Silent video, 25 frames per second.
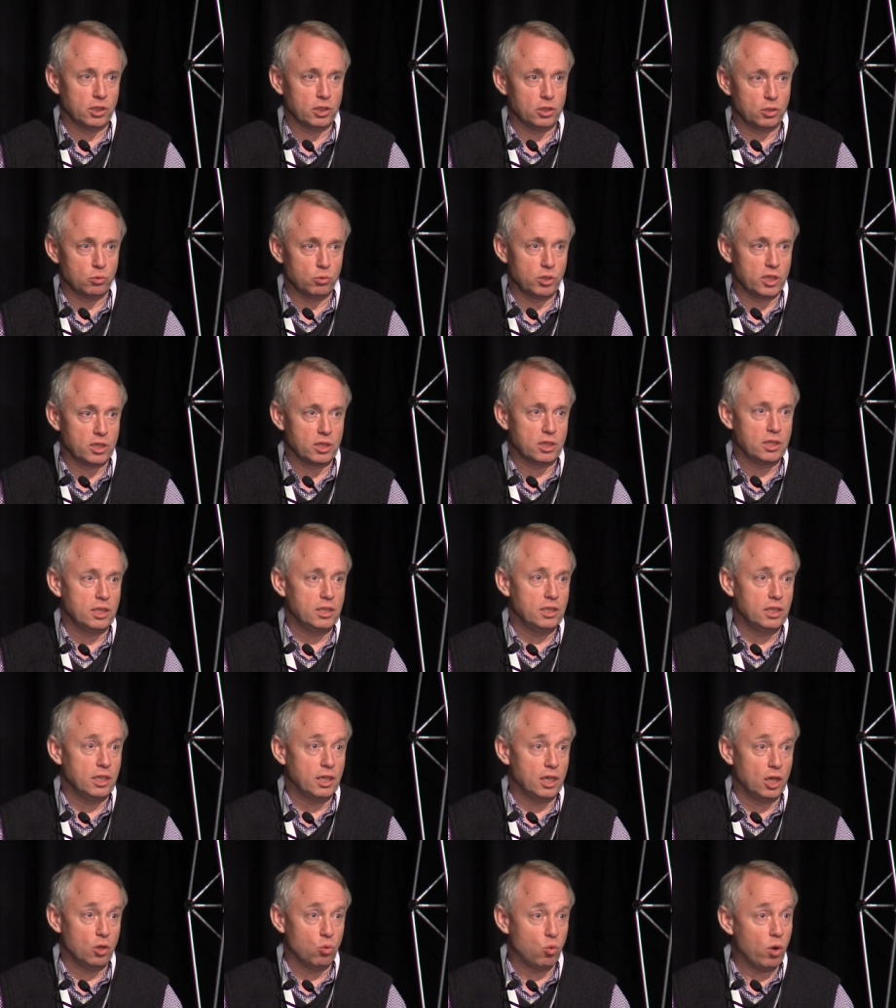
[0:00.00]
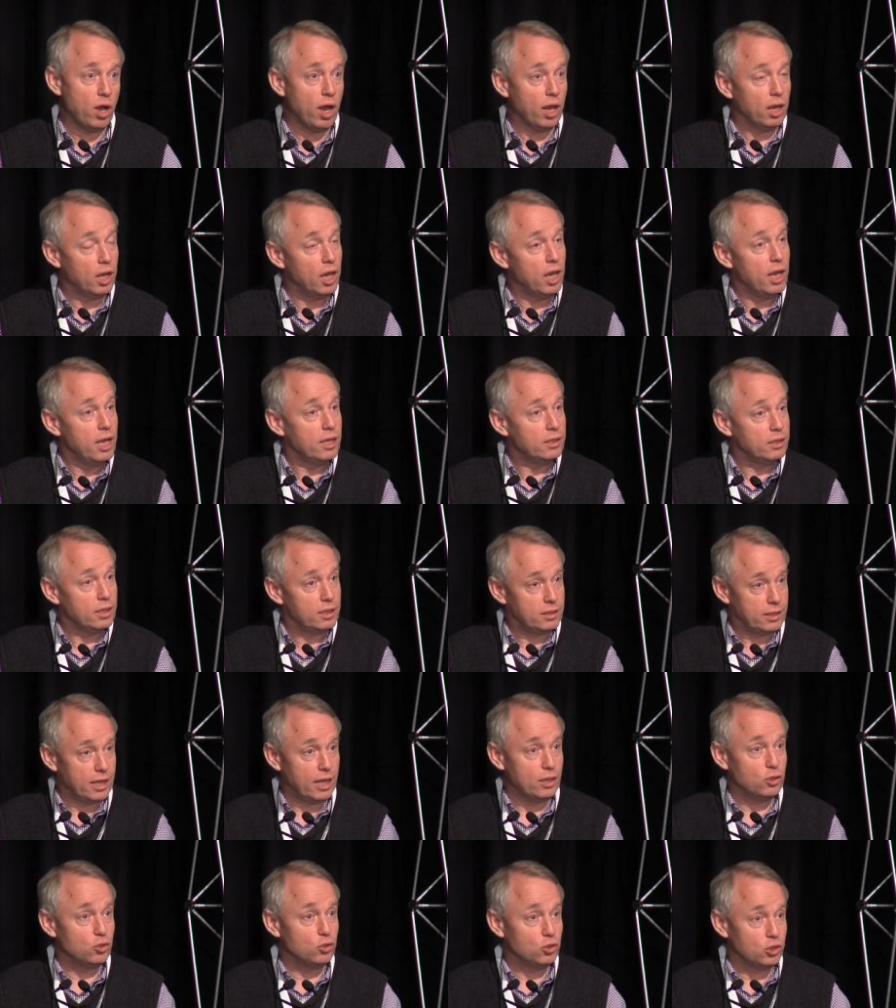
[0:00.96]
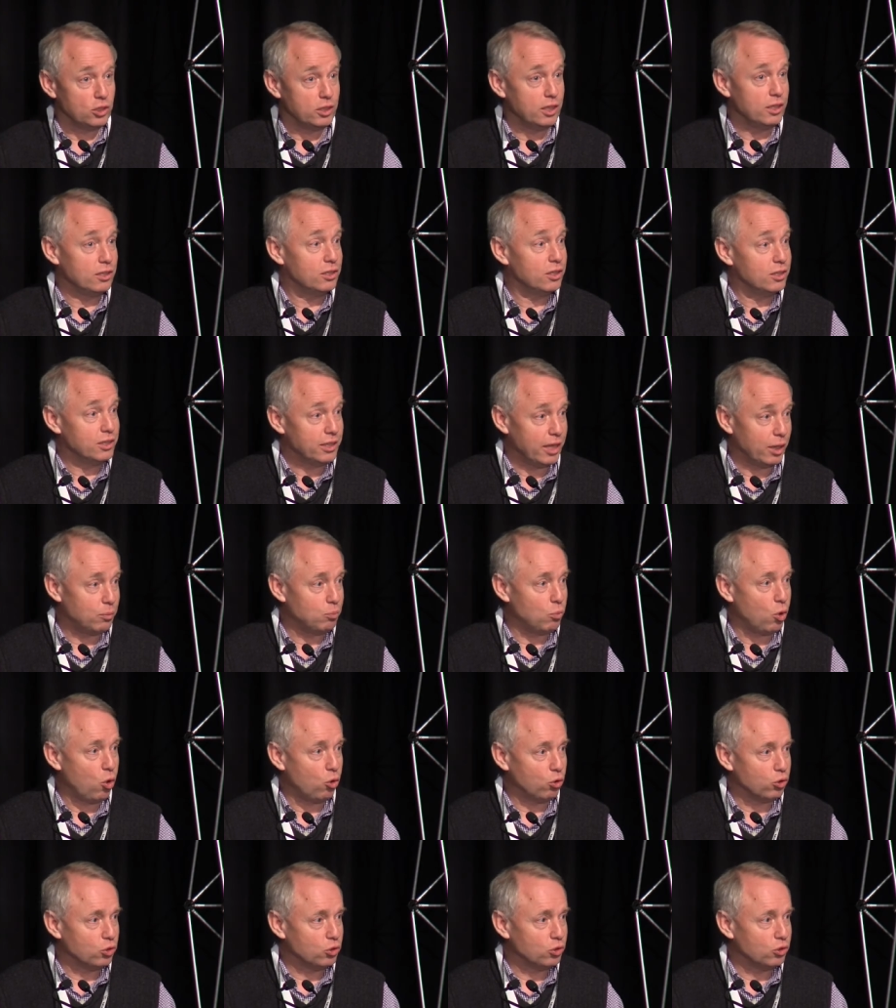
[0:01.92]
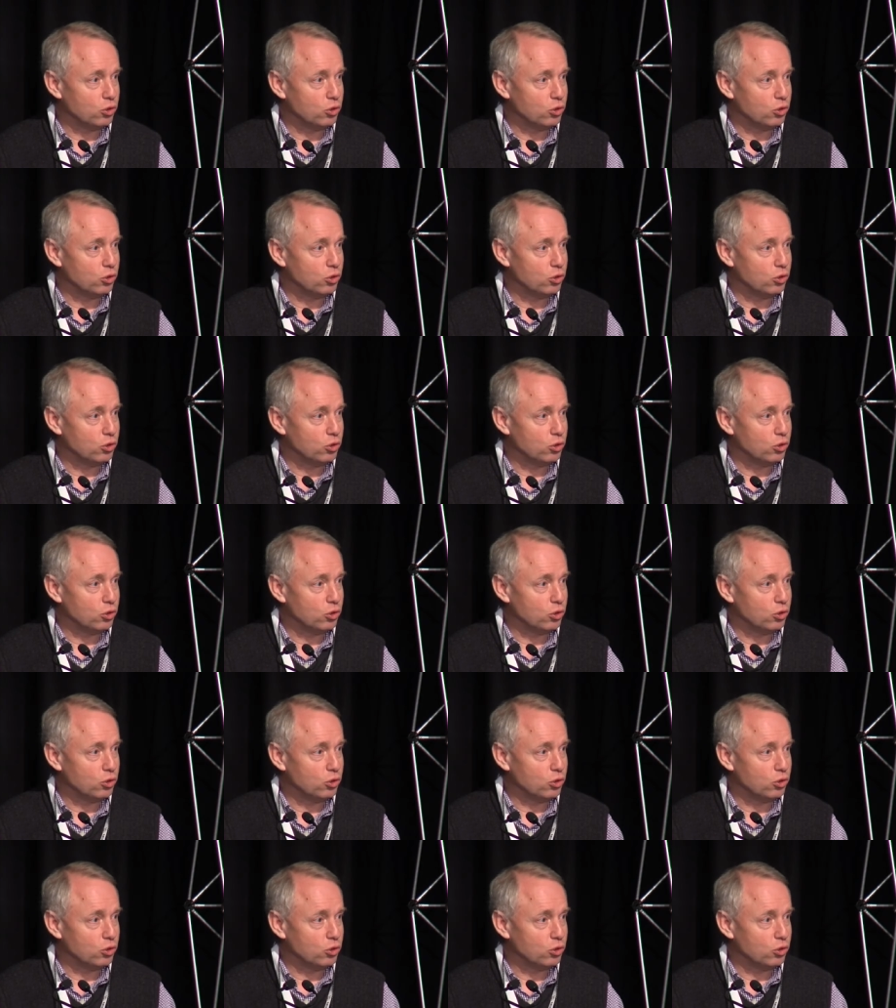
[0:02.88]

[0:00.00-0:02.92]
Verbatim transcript: that do exceedingly well, they tend to sit in that box.